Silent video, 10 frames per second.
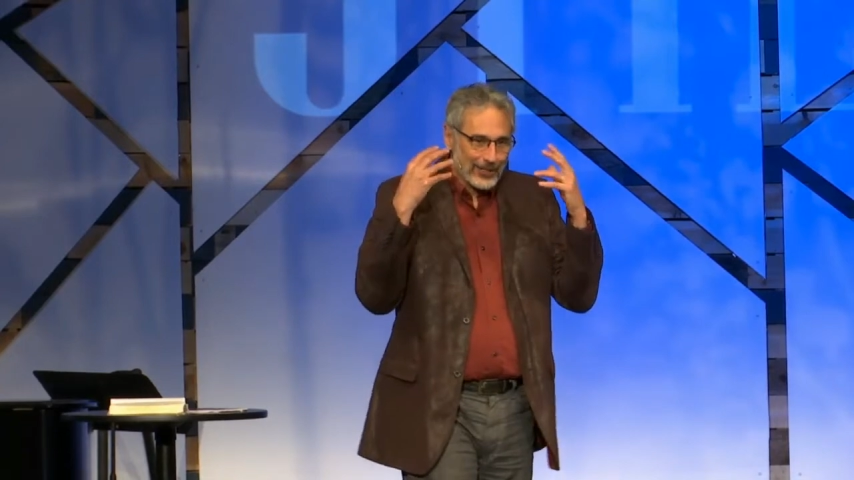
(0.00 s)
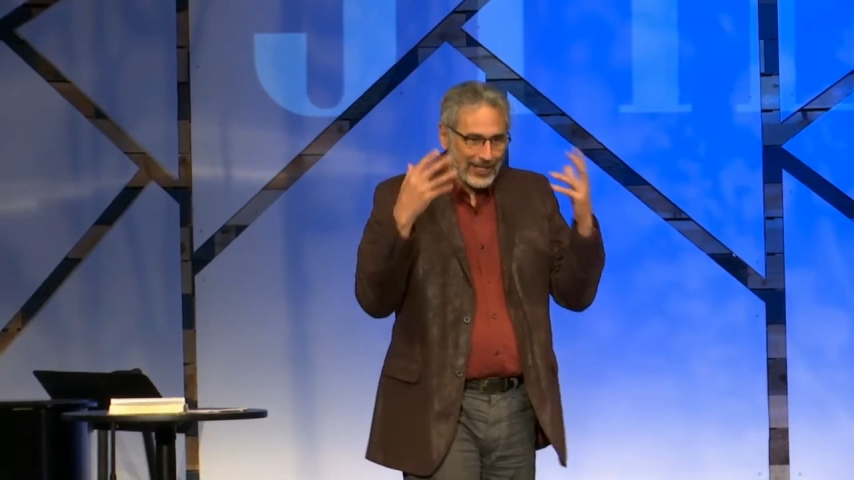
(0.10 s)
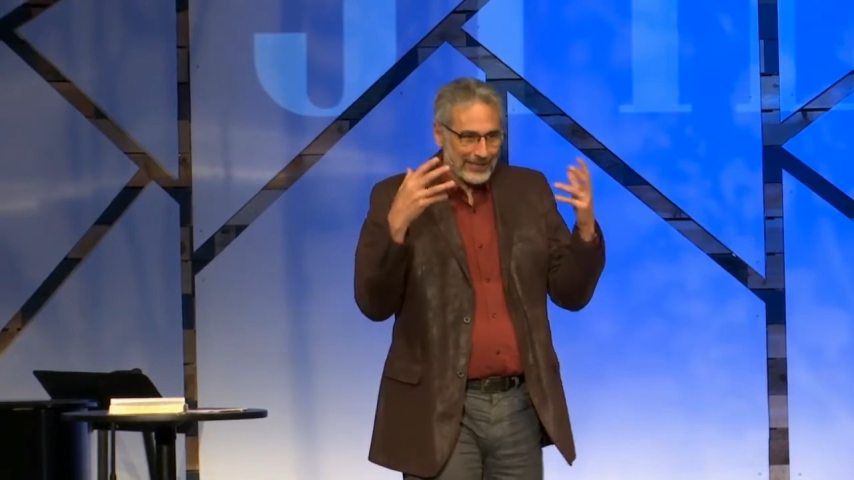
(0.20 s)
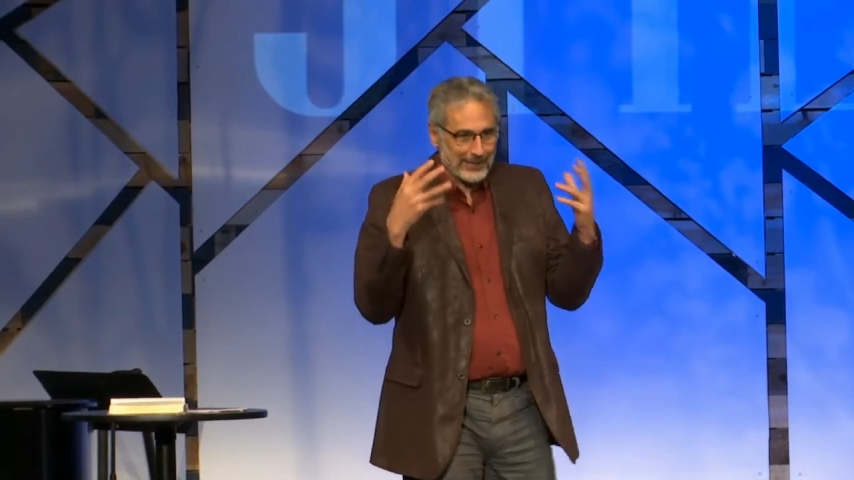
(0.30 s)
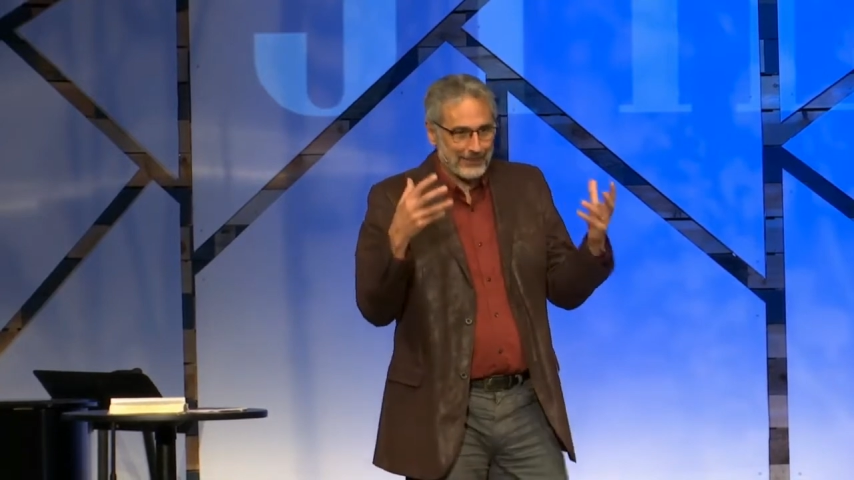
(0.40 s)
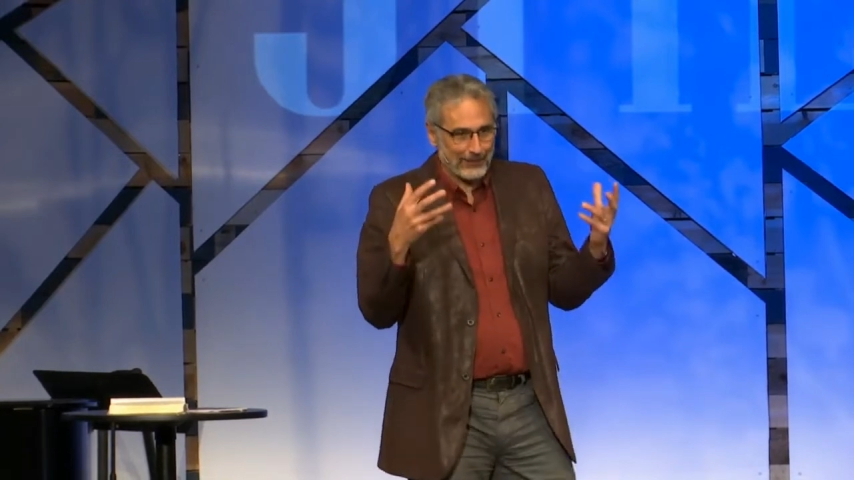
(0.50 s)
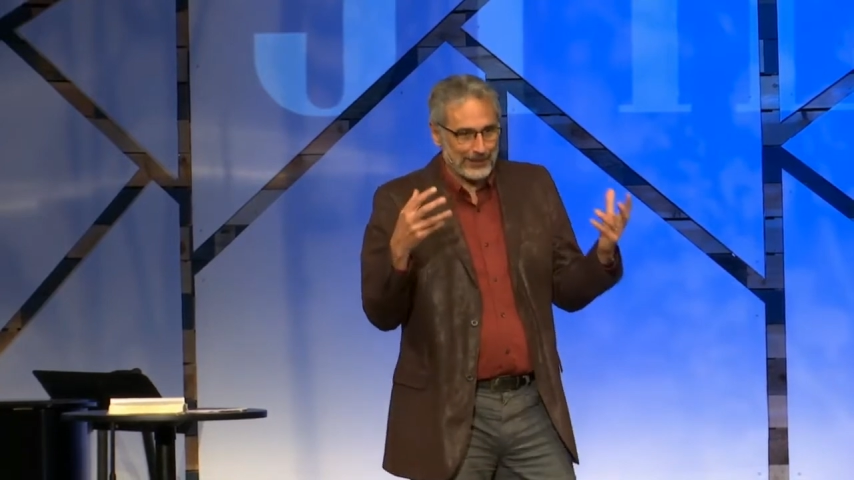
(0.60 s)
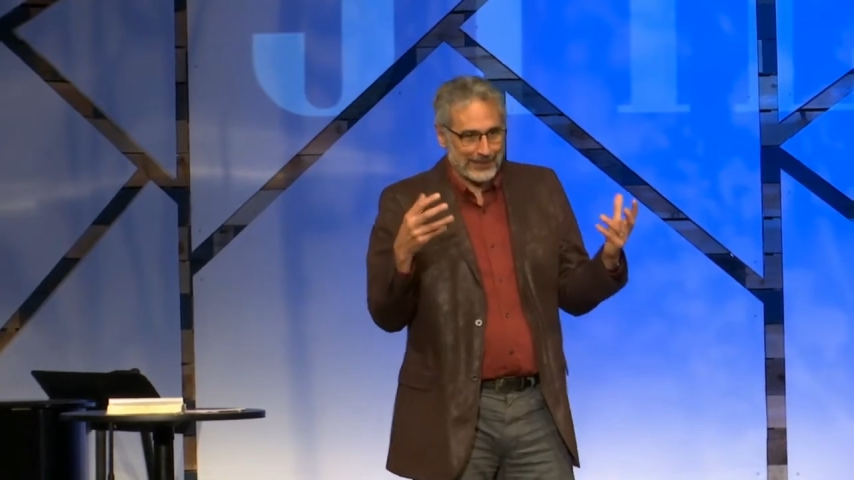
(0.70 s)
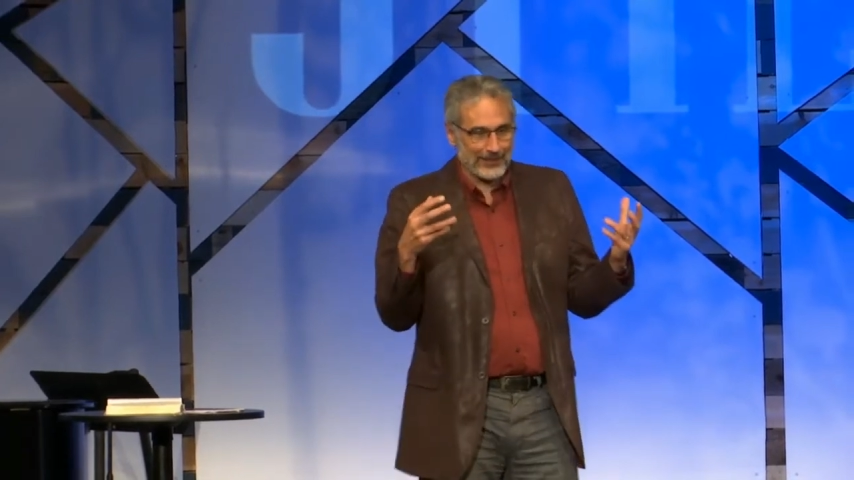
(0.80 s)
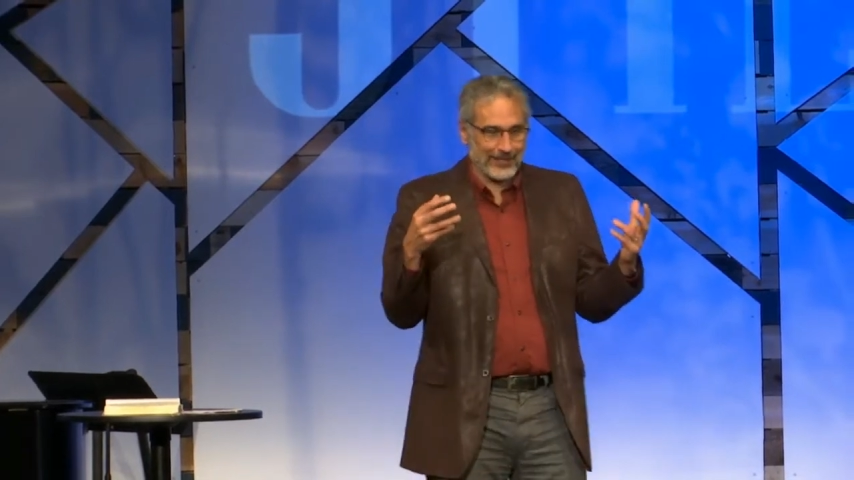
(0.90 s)
realize they're
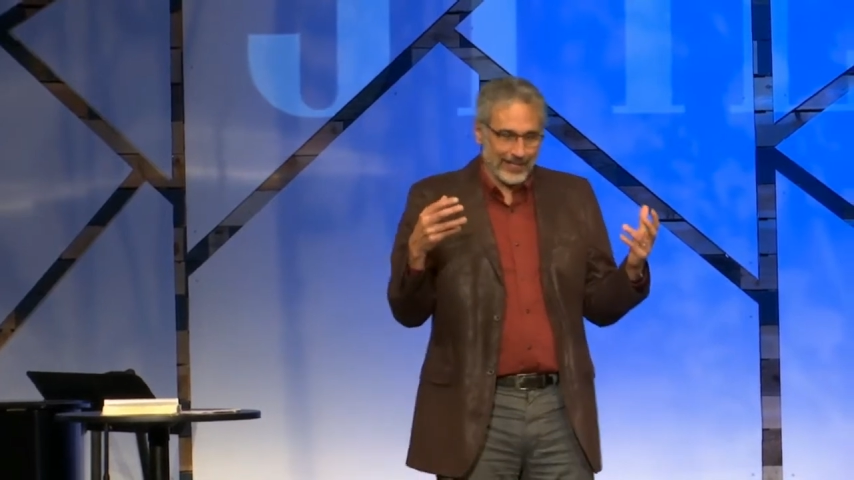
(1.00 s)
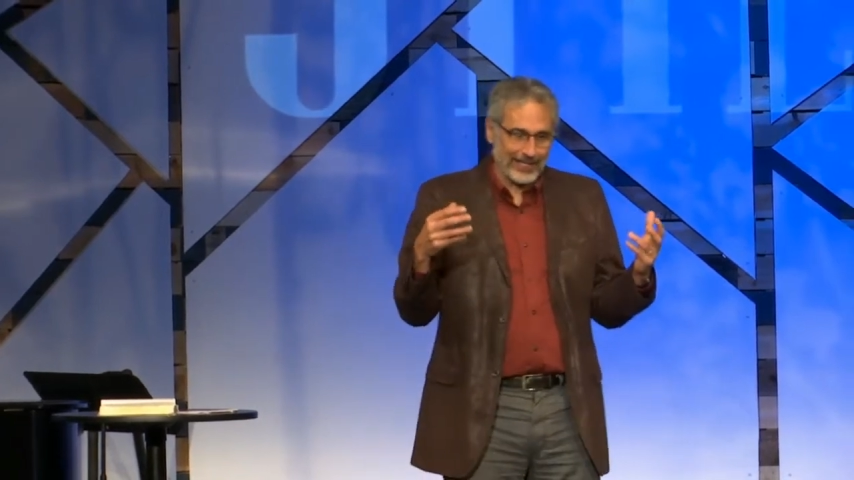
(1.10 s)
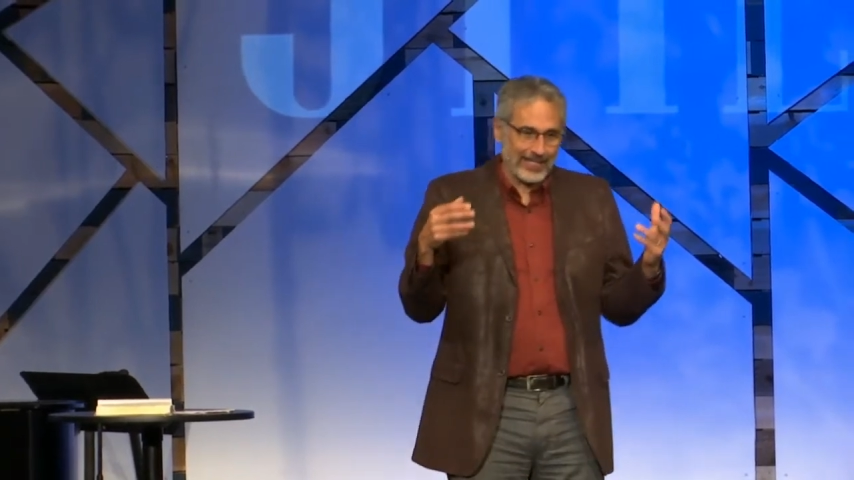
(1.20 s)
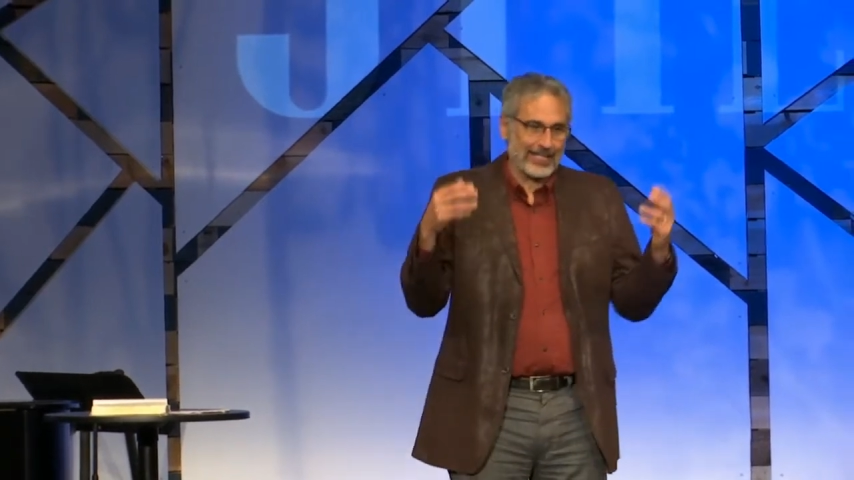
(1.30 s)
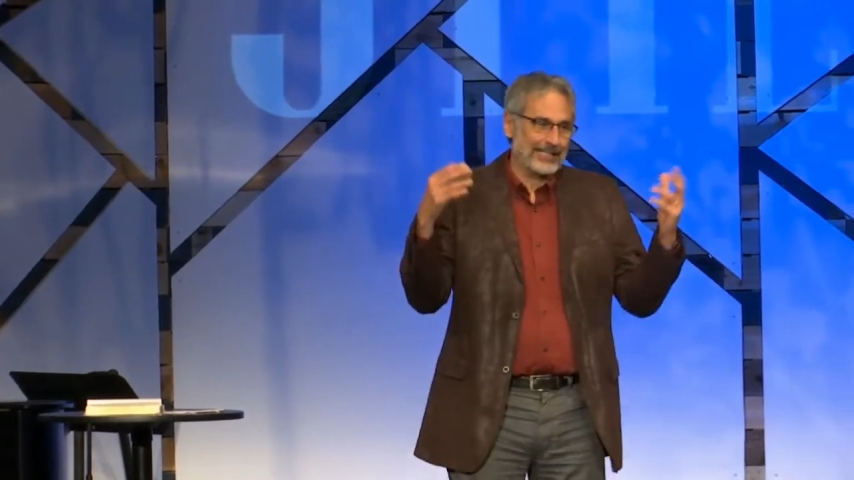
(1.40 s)
probably sitting there thinking,